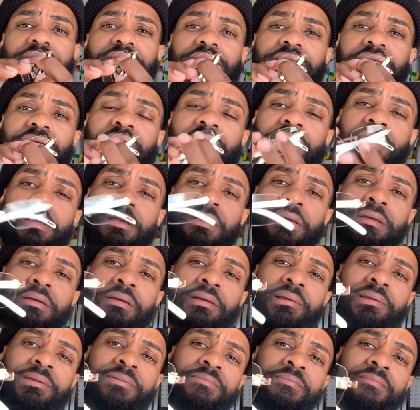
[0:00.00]

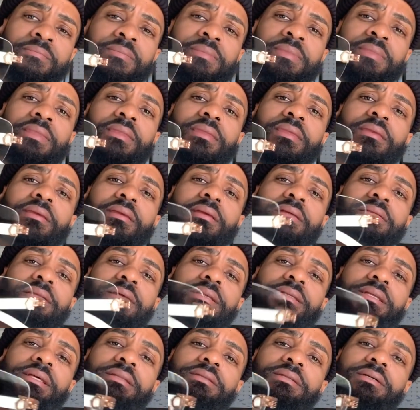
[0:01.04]
I
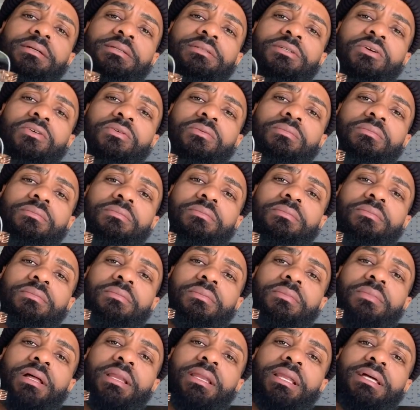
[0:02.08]
think they look dope.
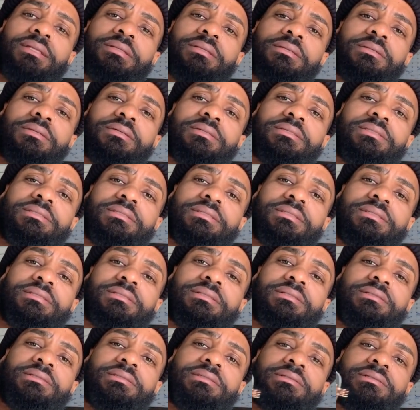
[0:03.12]
I like the little
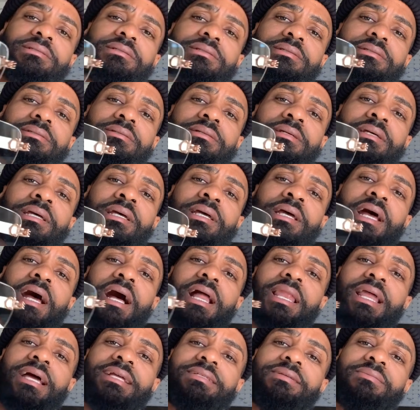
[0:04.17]
C's.
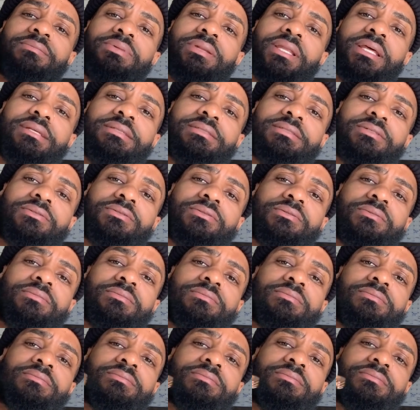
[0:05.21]
I like the plates on
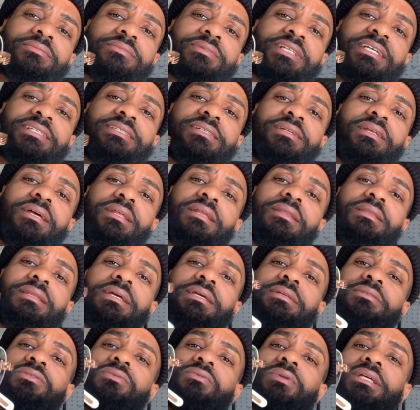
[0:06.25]
them. That's another
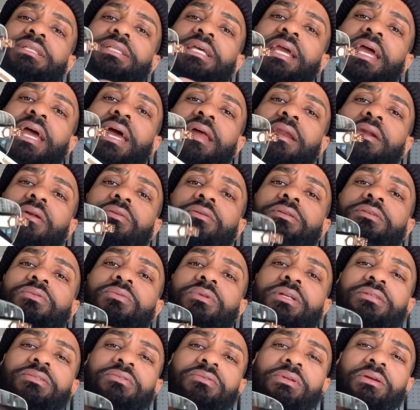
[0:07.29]
thing too that they added on the
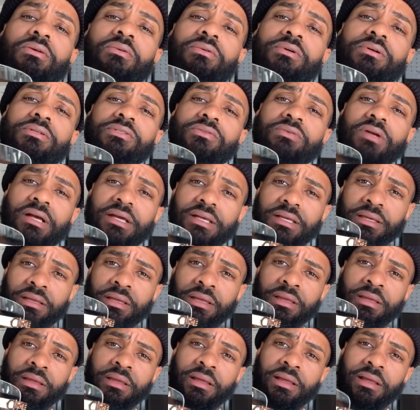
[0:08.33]
2021s, you got
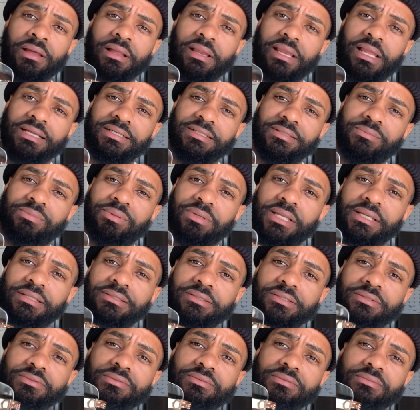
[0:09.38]
like the plates
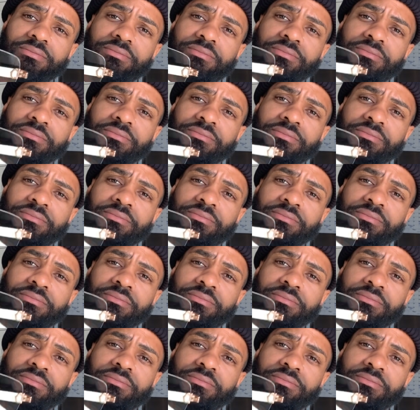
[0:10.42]
on them.